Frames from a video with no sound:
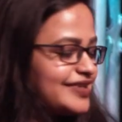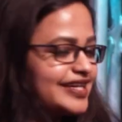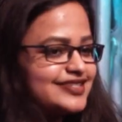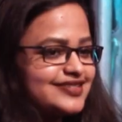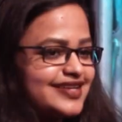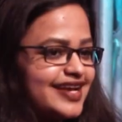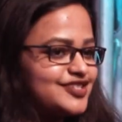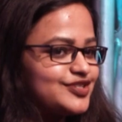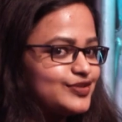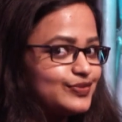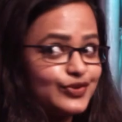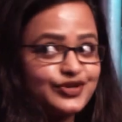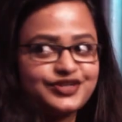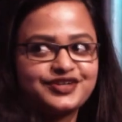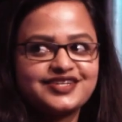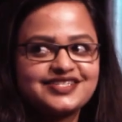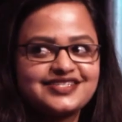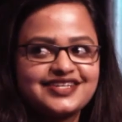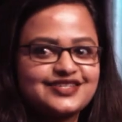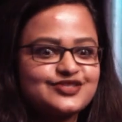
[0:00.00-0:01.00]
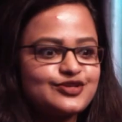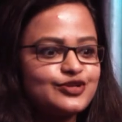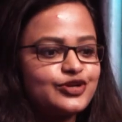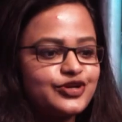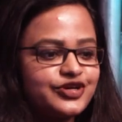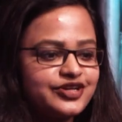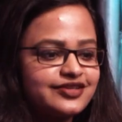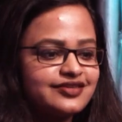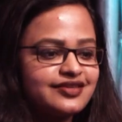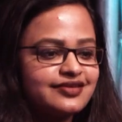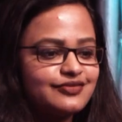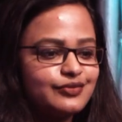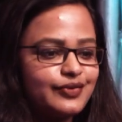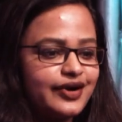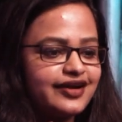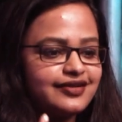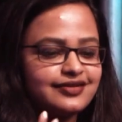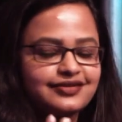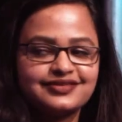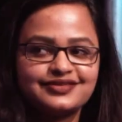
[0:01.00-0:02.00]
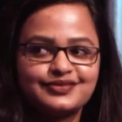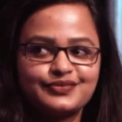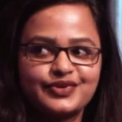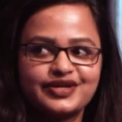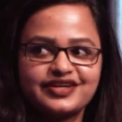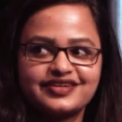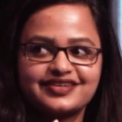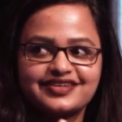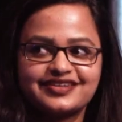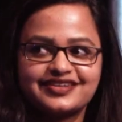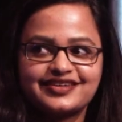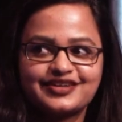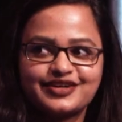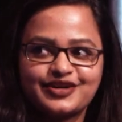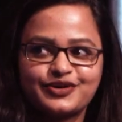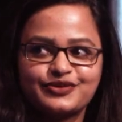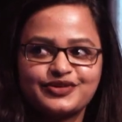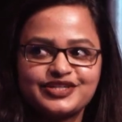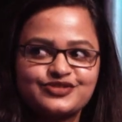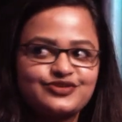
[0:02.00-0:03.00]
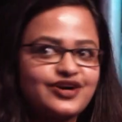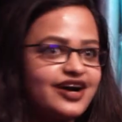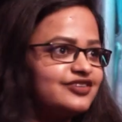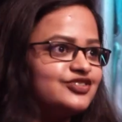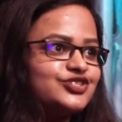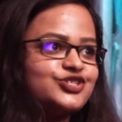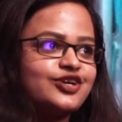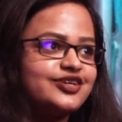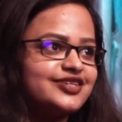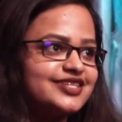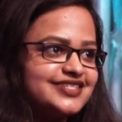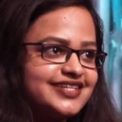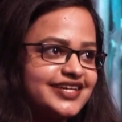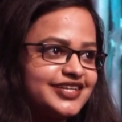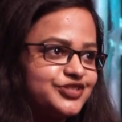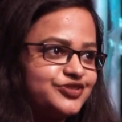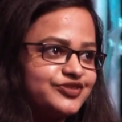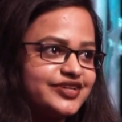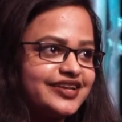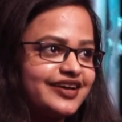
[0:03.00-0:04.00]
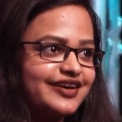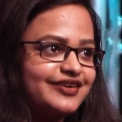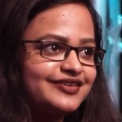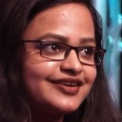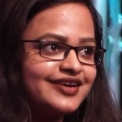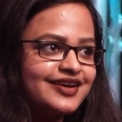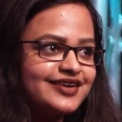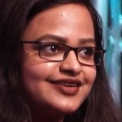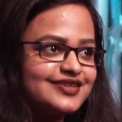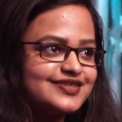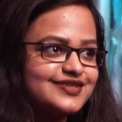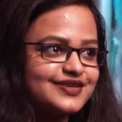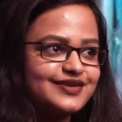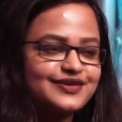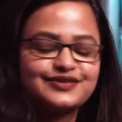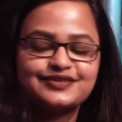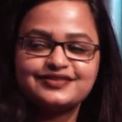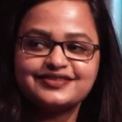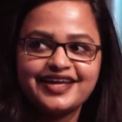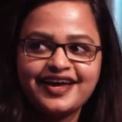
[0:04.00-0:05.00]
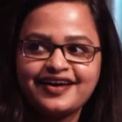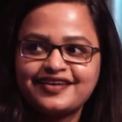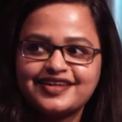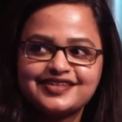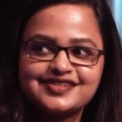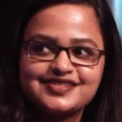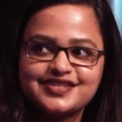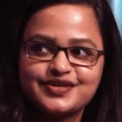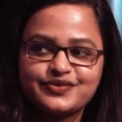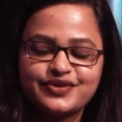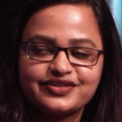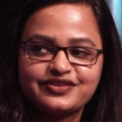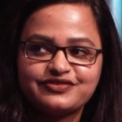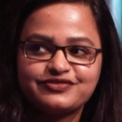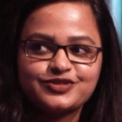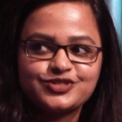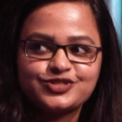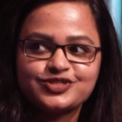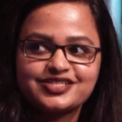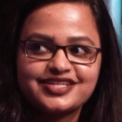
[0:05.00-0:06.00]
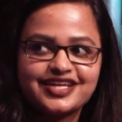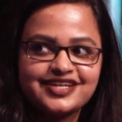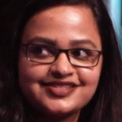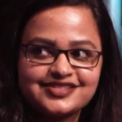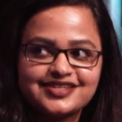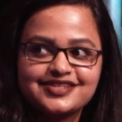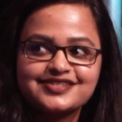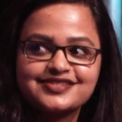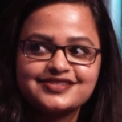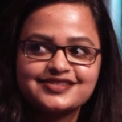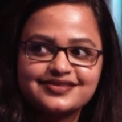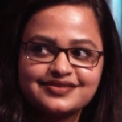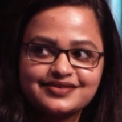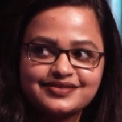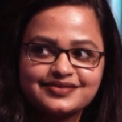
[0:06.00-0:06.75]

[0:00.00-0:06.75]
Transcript: international waters is on Earth, while we are going to go into uncharted territory now. So yeah, let's see where the future takes us.